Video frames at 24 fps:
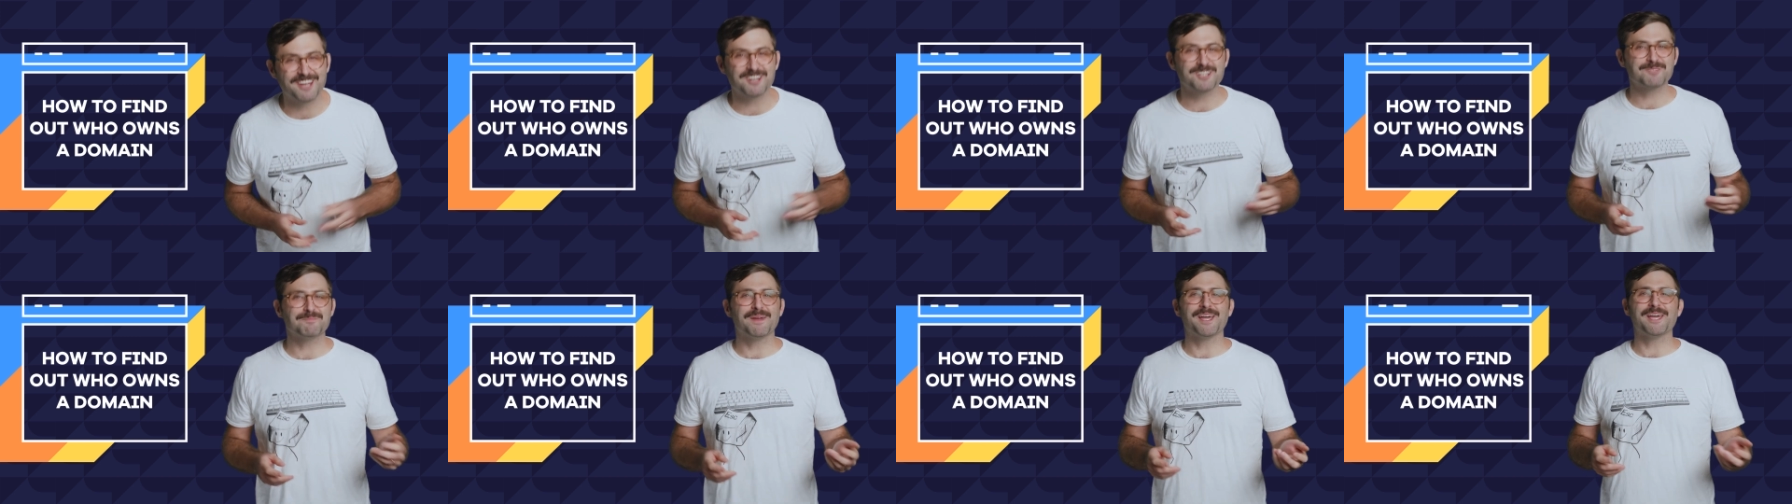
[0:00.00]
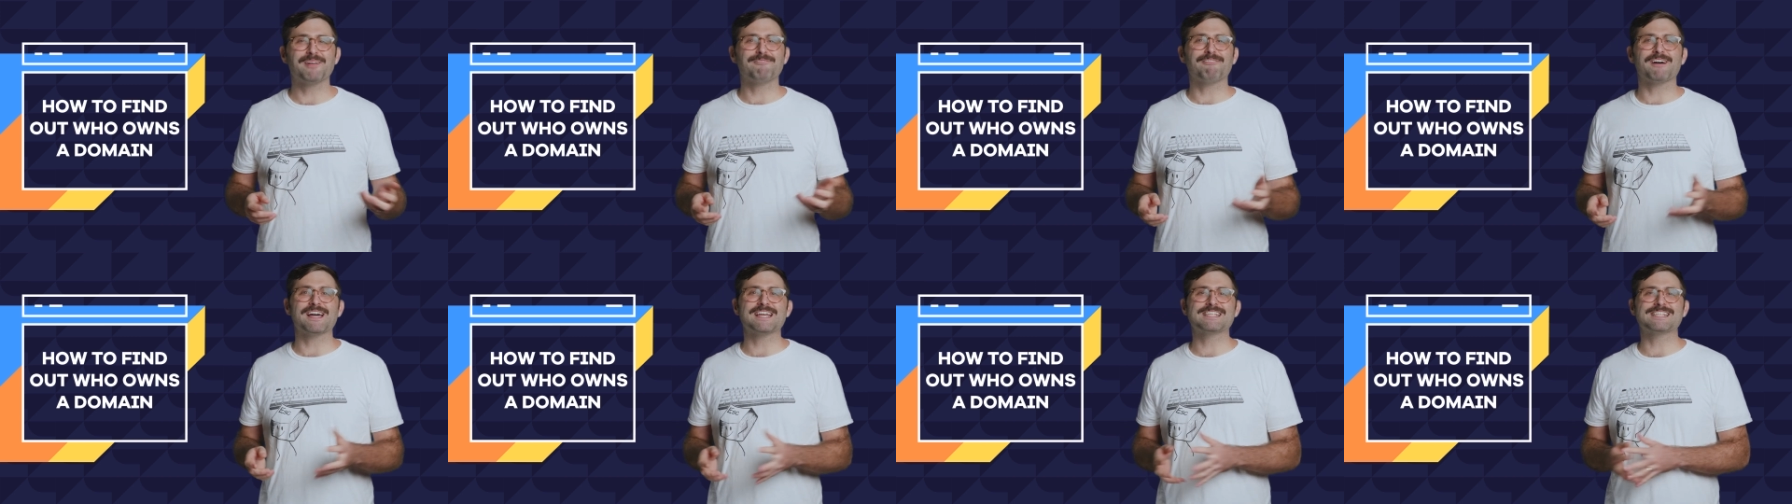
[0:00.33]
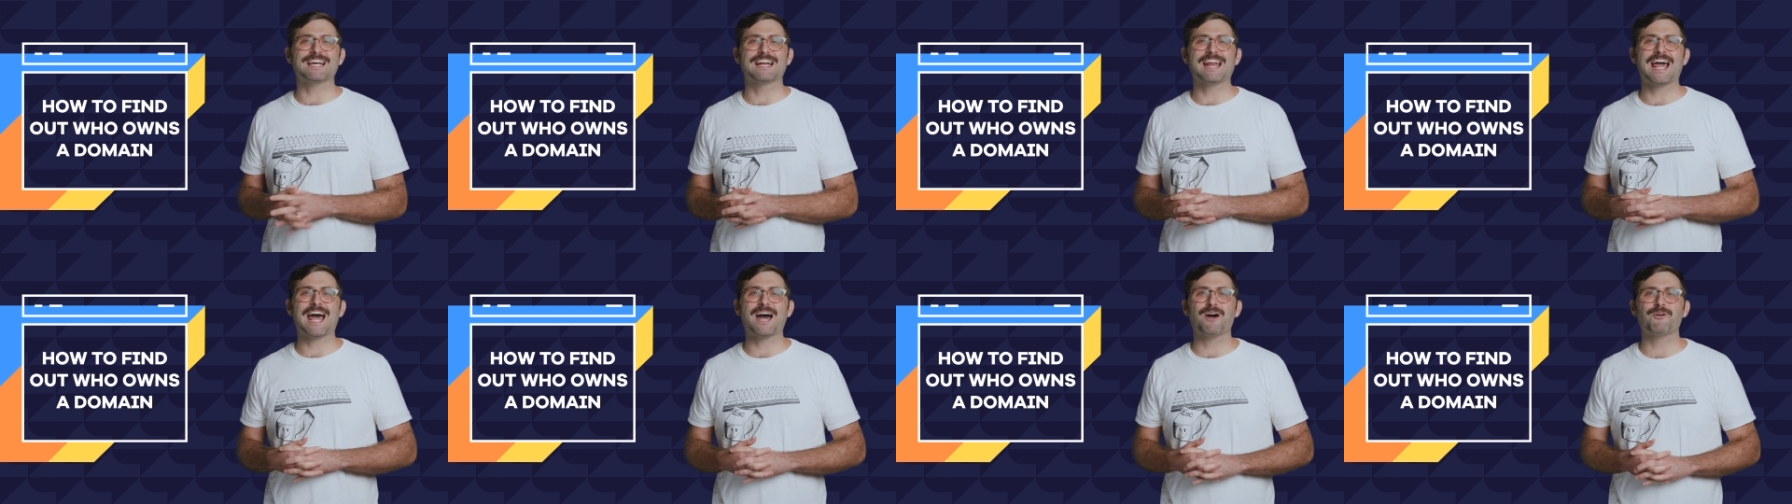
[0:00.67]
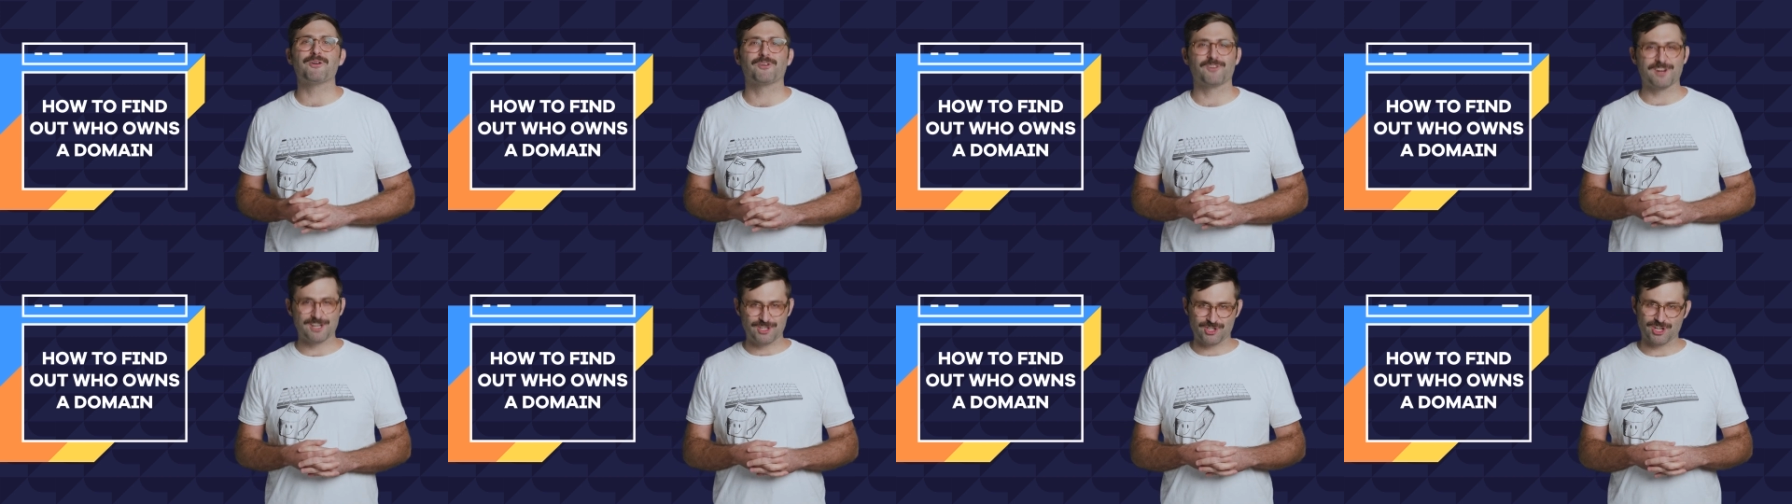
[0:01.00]
here's my advice on how
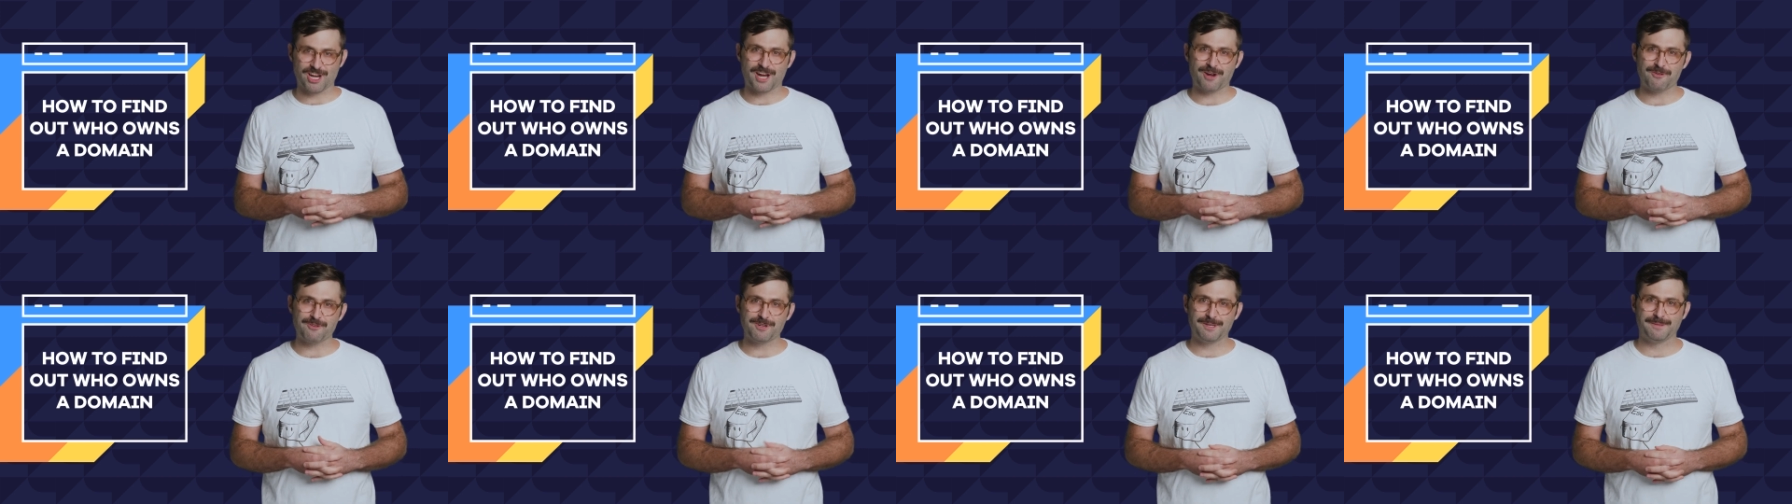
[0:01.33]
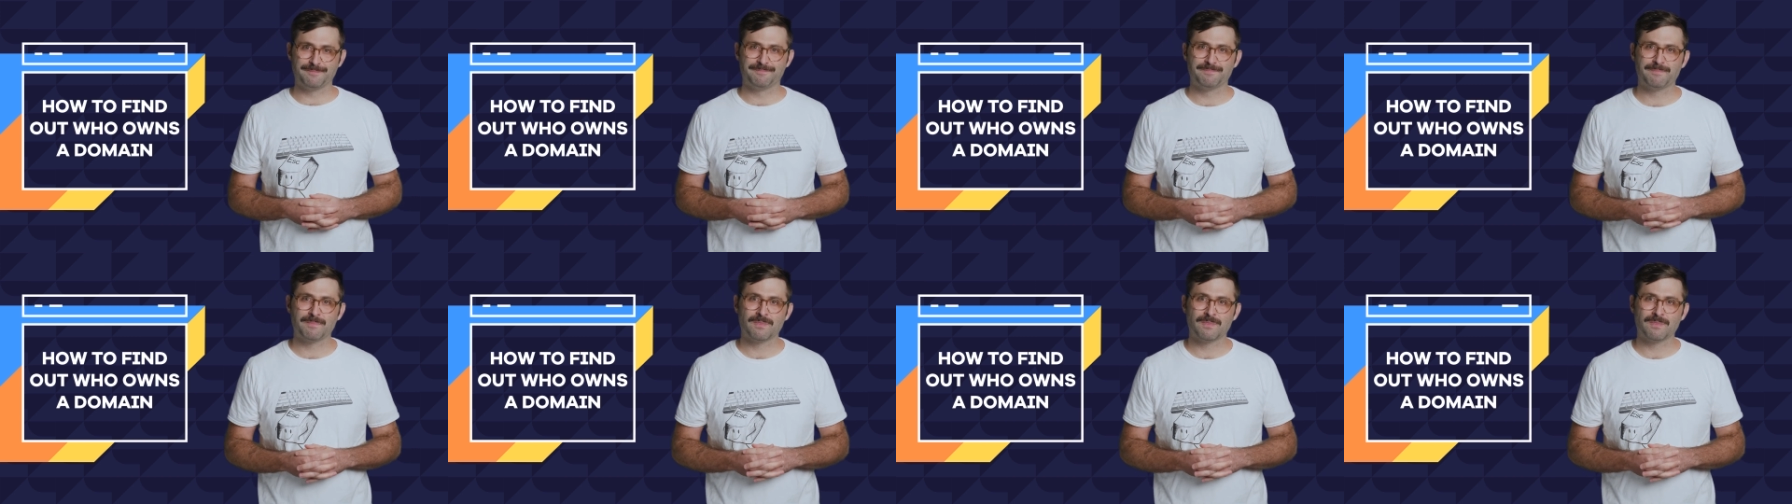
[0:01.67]
to reach out.